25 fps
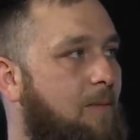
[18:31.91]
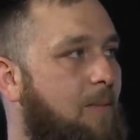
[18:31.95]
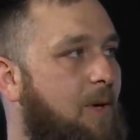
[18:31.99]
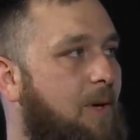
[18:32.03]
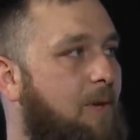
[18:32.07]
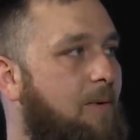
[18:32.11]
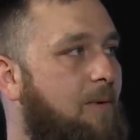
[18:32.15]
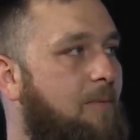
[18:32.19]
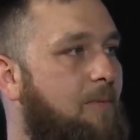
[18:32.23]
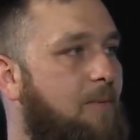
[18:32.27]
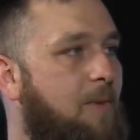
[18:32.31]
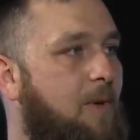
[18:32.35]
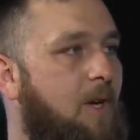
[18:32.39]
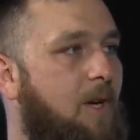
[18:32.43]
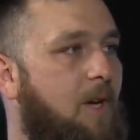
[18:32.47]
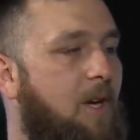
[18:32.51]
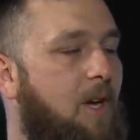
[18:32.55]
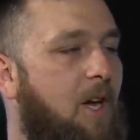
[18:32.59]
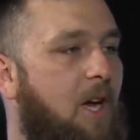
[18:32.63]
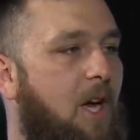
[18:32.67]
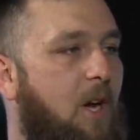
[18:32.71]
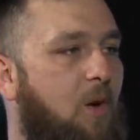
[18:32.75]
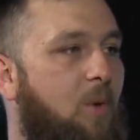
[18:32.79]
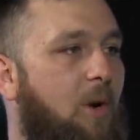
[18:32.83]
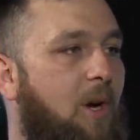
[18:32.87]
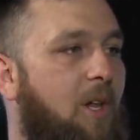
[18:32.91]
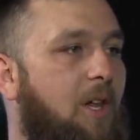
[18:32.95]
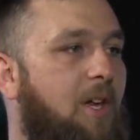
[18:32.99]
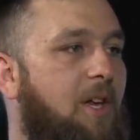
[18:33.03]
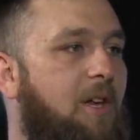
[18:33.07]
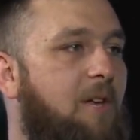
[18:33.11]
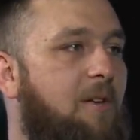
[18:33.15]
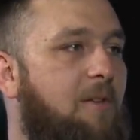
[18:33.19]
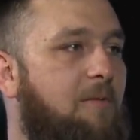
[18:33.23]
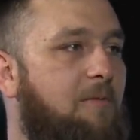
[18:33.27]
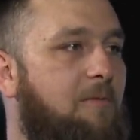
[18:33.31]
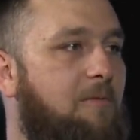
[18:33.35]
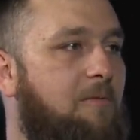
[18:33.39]
But I
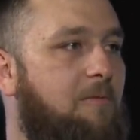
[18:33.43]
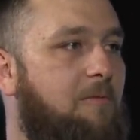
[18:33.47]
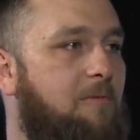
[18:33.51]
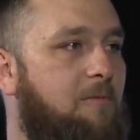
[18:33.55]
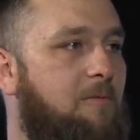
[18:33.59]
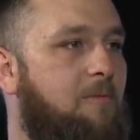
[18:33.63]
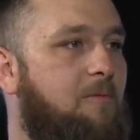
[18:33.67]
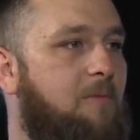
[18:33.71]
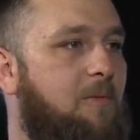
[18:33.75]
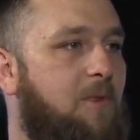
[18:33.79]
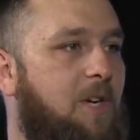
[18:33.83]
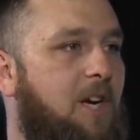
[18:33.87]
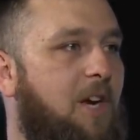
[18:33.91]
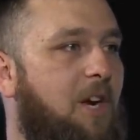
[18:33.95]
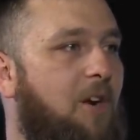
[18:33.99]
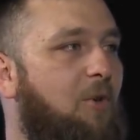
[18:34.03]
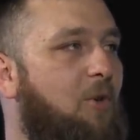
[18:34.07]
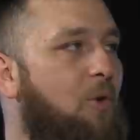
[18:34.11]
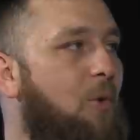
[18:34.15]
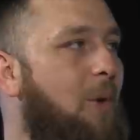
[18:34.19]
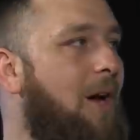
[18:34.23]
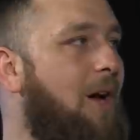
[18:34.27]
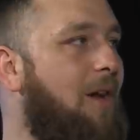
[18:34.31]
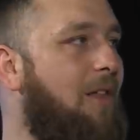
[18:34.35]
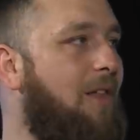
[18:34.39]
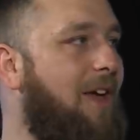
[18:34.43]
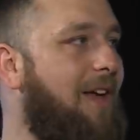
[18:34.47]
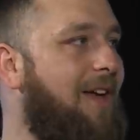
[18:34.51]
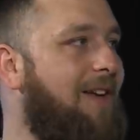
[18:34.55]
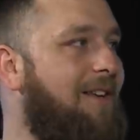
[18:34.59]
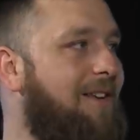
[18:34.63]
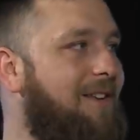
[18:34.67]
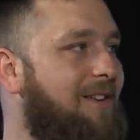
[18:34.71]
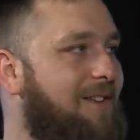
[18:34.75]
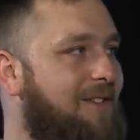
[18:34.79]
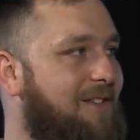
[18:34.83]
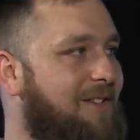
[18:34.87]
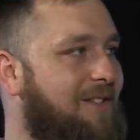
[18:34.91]
quickly kind of grew out of
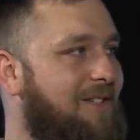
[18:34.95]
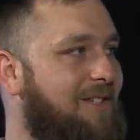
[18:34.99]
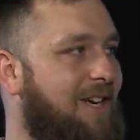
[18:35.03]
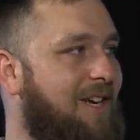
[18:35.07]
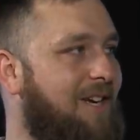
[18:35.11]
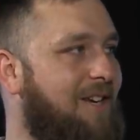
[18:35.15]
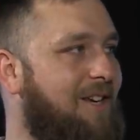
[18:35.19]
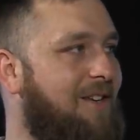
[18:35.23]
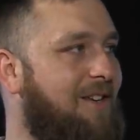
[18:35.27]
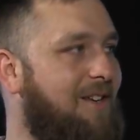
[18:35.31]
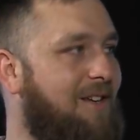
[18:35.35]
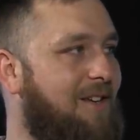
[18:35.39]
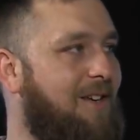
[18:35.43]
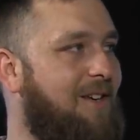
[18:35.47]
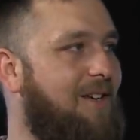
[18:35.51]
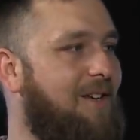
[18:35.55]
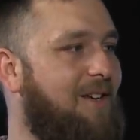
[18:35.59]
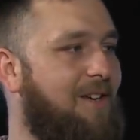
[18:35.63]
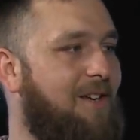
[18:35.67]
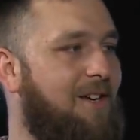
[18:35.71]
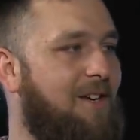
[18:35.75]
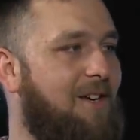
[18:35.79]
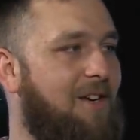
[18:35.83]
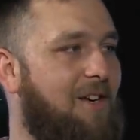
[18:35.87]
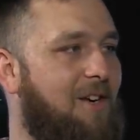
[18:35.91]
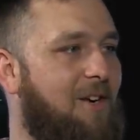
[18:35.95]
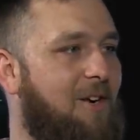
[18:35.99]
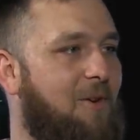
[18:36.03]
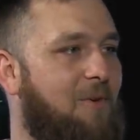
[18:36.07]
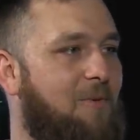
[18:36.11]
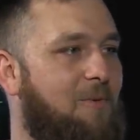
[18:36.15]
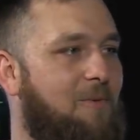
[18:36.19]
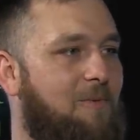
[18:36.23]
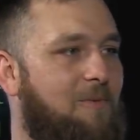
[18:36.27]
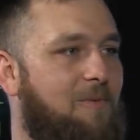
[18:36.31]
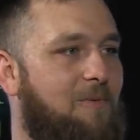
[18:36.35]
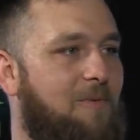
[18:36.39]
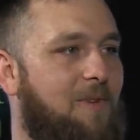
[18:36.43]
that and decided, you know,
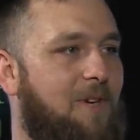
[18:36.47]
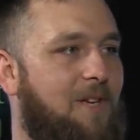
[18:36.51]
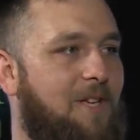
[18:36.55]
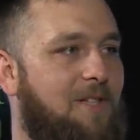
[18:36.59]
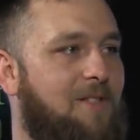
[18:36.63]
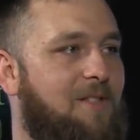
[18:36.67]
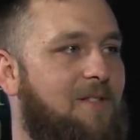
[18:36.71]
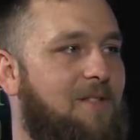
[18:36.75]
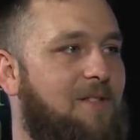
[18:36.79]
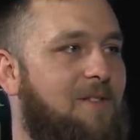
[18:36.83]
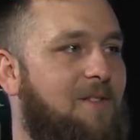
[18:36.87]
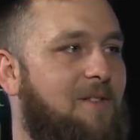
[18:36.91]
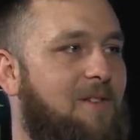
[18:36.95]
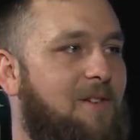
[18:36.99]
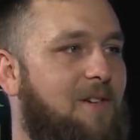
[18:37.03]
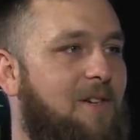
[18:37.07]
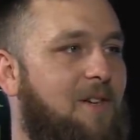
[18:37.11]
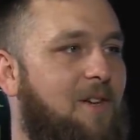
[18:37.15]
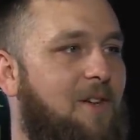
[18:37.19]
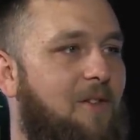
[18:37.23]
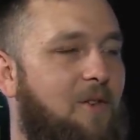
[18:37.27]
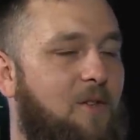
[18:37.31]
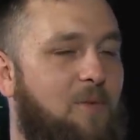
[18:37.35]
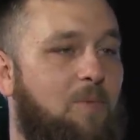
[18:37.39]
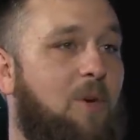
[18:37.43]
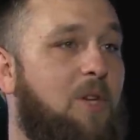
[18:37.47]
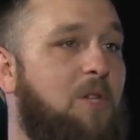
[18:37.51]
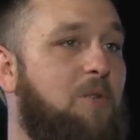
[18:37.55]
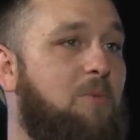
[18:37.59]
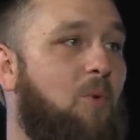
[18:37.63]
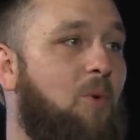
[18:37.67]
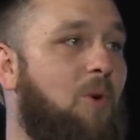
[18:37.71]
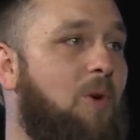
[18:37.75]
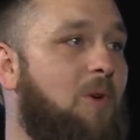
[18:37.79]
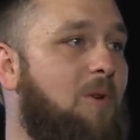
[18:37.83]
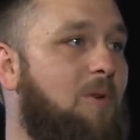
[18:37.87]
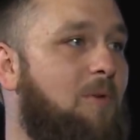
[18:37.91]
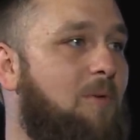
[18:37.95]
there's much
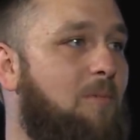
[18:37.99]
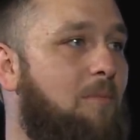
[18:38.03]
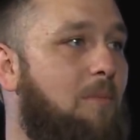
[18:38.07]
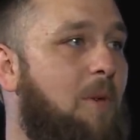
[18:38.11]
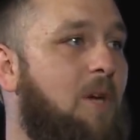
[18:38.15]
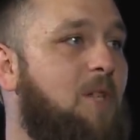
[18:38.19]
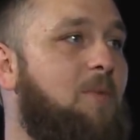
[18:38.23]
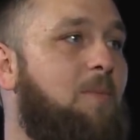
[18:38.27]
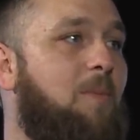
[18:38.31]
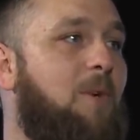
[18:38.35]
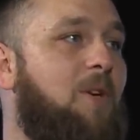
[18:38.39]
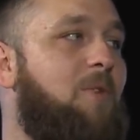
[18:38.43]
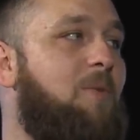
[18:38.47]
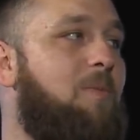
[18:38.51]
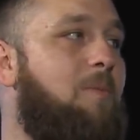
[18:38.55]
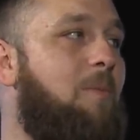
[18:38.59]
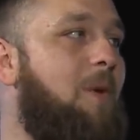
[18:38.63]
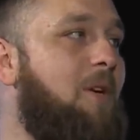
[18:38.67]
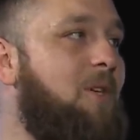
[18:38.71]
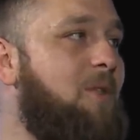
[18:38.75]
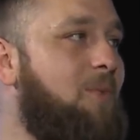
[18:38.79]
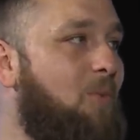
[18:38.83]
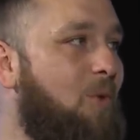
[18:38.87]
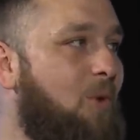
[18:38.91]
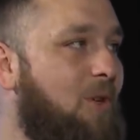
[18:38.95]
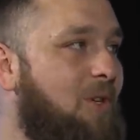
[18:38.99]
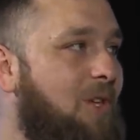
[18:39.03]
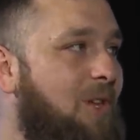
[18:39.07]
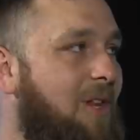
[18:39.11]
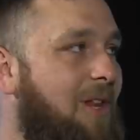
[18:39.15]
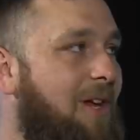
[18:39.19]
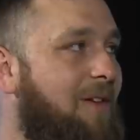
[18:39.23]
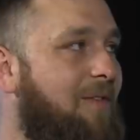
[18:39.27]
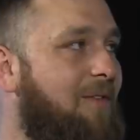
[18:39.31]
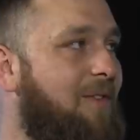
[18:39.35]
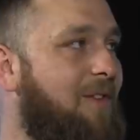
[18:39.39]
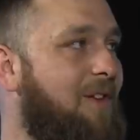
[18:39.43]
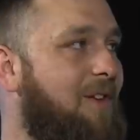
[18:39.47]
more, much, much, much more to
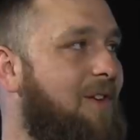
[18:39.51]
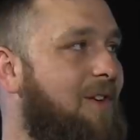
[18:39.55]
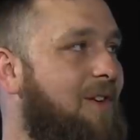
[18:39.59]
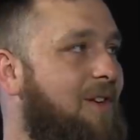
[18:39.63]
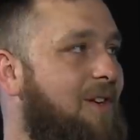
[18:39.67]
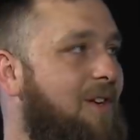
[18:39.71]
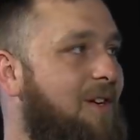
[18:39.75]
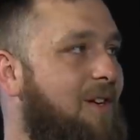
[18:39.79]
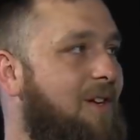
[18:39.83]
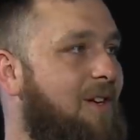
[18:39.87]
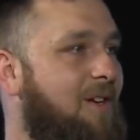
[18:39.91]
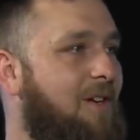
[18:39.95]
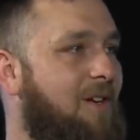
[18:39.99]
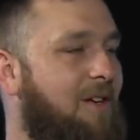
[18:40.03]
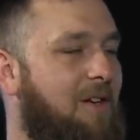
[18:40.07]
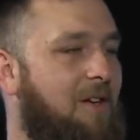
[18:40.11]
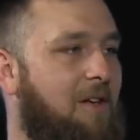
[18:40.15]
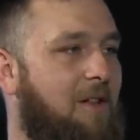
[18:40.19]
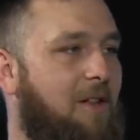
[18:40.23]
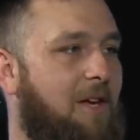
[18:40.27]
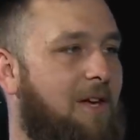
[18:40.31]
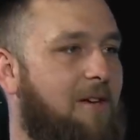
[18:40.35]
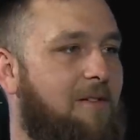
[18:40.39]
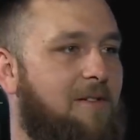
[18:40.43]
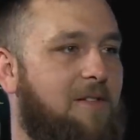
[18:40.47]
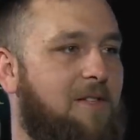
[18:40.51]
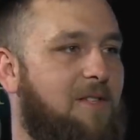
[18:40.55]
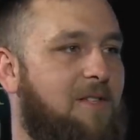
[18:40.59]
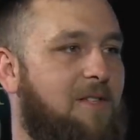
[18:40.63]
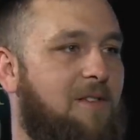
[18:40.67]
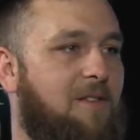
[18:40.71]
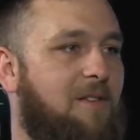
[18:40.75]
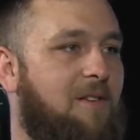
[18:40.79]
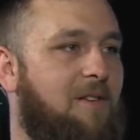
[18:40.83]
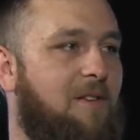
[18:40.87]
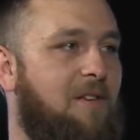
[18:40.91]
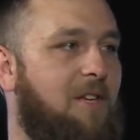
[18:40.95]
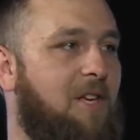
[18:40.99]
life than like this
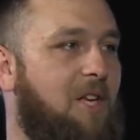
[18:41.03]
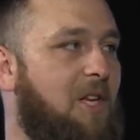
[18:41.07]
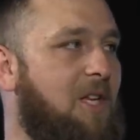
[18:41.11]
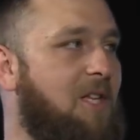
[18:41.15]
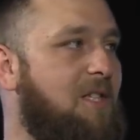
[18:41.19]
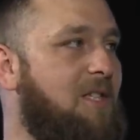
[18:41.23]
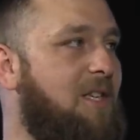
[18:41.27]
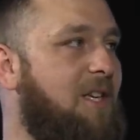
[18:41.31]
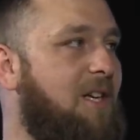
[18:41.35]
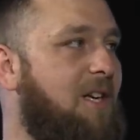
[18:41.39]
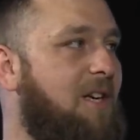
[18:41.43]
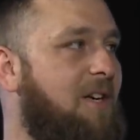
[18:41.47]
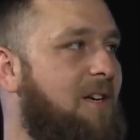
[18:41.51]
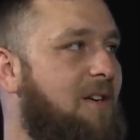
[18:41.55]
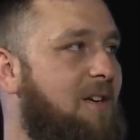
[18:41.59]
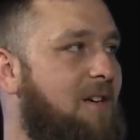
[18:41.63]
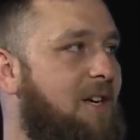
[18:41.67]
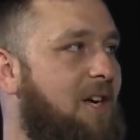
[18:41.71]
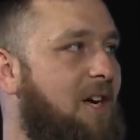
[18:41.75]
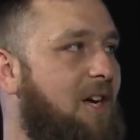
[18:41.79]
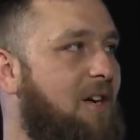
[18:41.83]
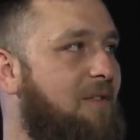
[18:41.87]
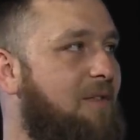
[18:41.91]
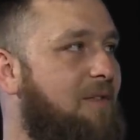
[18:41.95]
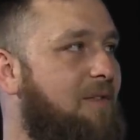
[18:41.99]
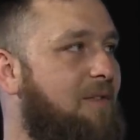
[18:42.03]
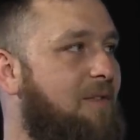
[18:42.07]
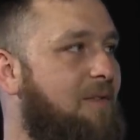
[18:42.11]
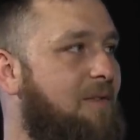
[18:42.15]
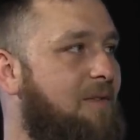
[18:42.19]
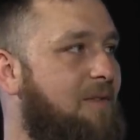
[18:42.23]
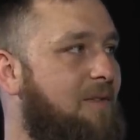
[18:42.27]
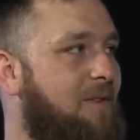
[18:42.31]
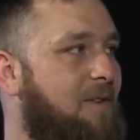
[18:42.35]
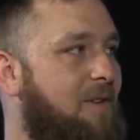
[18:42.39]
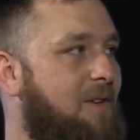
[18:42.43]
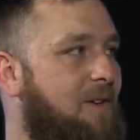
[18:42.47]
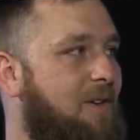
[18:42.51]
nihilistic kind of,
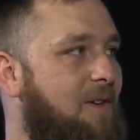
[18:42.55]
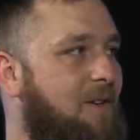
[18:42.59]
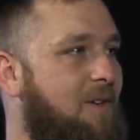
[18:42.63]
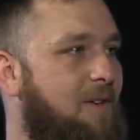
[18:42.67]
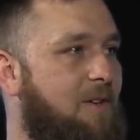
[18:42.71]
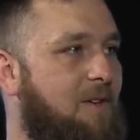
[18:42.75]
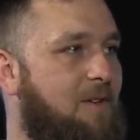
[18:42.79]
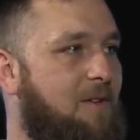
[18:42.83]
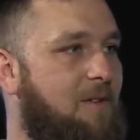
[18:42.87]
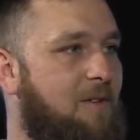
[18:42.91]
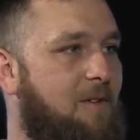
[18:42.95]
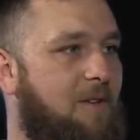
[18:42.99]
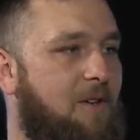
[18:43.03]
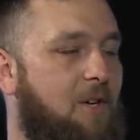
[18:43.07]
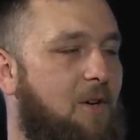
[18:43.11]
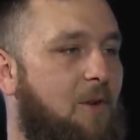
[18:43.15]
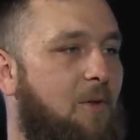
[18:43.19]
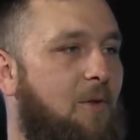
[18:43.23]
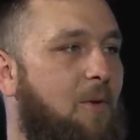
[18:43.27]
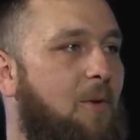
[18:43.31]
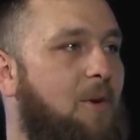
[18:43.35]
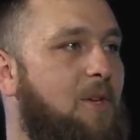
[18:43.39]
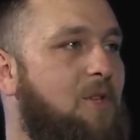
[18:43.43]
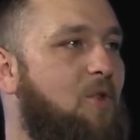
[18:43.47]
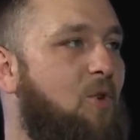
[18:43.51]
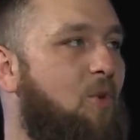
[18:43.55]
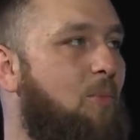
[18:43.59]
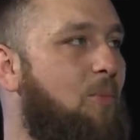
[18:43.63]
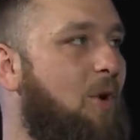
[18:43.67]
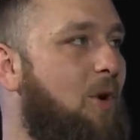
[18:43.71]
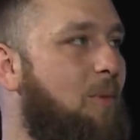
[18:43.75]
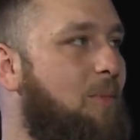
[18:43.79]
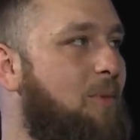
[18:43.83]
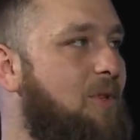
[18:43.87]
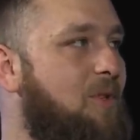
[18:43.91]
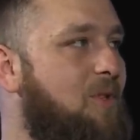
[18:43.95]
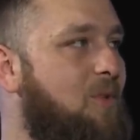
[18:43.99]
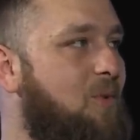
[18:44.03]
you know, there is no
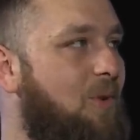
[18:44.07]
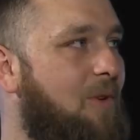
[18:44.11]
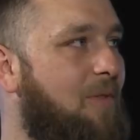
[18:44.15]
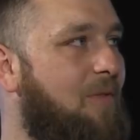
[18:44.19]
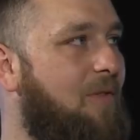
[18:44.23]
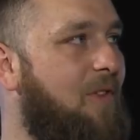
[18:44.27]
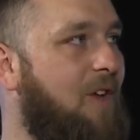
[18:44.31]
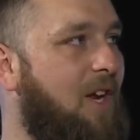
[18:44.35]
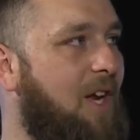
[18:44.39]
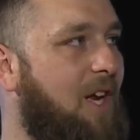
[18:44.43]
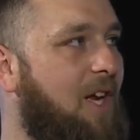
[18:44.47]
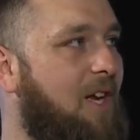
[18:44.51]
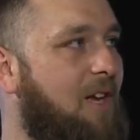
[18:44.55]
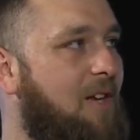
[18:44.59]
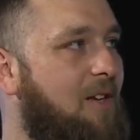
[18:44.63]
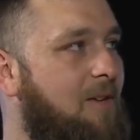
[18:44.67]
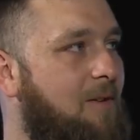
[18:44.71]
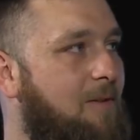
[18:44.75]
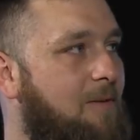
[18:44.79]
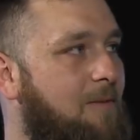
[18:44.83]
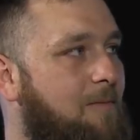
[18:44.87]
purpose sort of thinking.